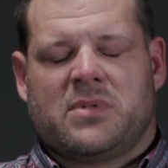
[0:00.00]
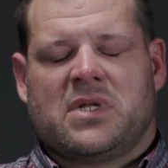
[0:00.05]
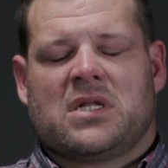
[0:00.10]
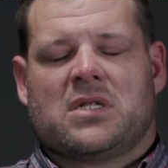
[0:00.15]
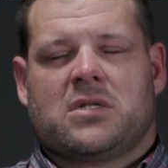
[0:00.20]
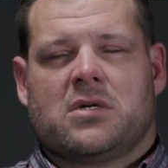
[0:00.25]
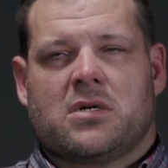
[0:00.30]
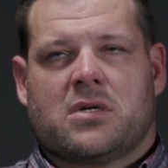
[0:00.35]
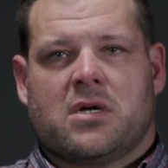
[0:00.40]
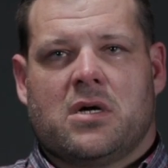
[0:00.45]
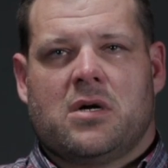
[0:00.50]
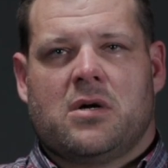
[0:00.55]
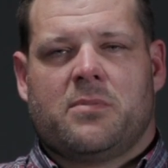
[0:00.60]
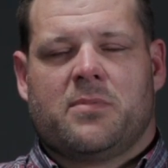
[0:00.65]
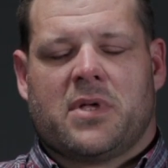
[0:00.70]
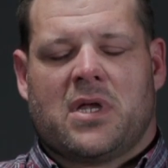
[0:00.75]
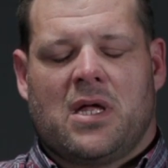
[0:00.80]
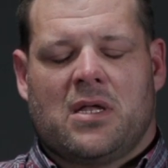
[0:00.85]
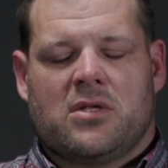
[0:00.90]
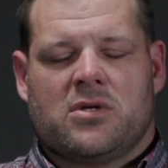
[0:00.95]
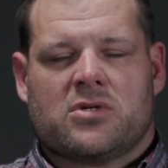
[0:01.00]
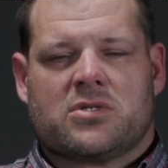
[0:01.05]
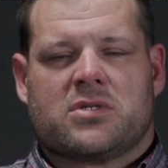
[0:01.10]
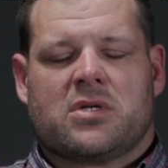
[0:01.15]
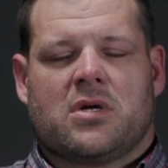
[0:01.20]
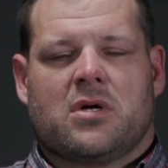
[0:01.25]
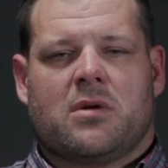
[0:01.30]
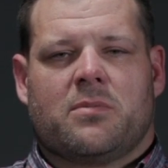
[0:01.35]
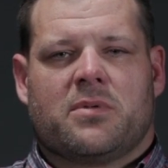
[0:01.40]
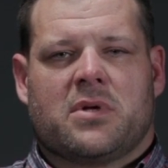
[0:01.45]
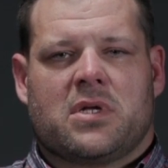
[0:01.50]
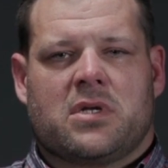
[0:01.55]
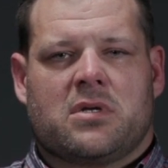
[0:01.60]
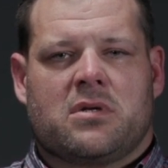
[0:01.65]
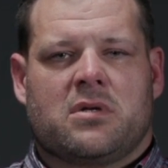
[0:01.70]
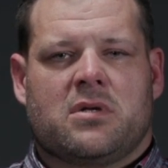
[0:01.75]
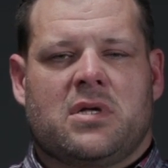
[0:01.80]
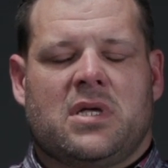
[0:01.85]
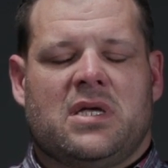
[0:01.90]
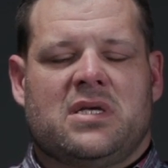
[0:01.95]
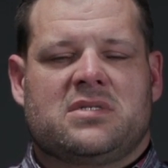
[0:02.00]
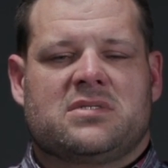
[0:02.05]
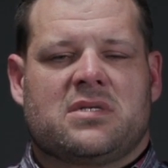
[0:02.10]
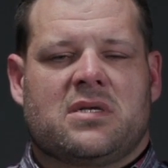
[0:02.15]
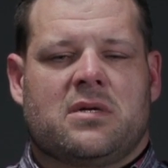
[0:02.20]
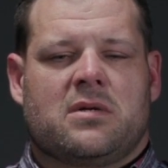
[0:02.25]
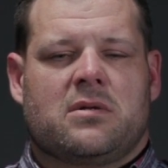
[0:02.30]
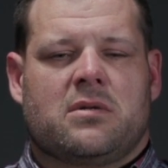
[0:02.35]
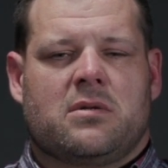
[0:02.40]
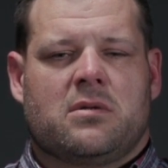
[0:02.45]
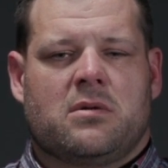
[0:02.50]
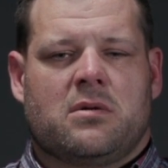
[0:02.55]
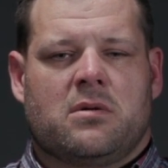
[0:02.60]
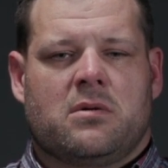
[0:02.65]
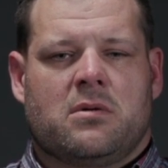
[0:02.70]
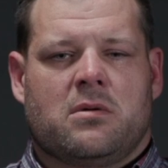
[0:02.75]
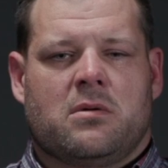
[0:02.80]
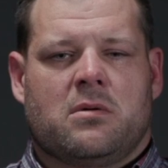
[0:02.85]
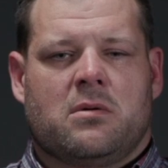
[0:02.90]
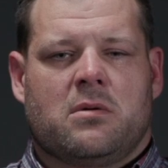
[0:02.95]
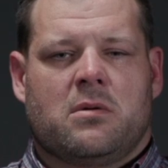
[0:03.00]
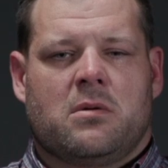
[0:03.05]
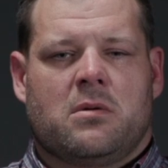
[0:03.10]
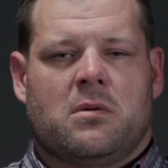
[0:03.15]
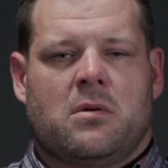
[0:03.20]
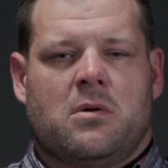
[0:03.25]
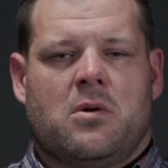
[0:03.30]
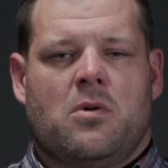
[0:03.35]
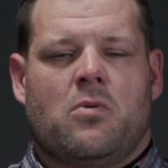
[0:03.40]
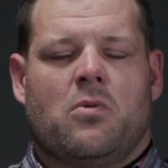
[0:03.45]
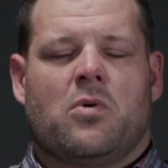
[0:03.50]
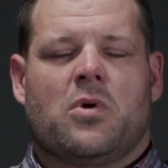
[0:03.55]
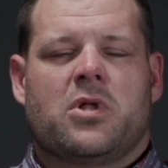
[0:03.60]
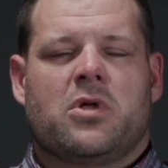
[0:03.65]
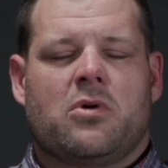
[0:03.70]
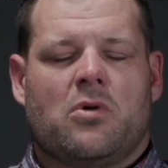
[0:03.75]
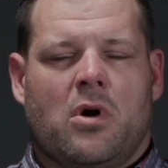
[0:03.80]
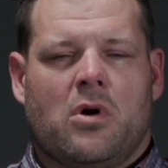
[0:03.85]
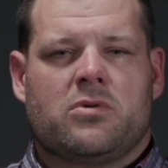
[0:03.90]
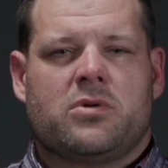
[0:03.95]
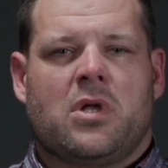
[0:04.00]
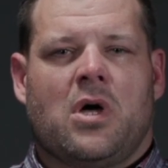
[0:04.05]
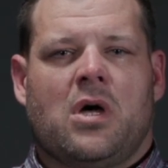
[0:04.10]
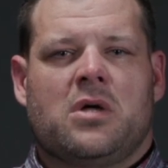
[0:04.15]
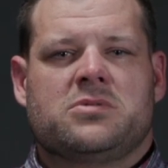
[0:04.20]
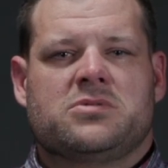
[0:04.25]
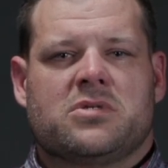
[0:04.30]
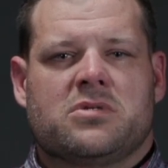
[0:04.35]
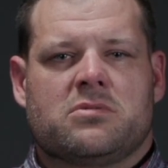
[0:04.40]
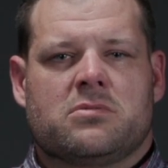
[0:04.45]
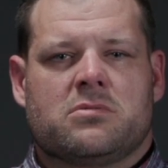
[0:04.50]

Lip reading: me to look up, and I looked up, and he said, what are you holding on to?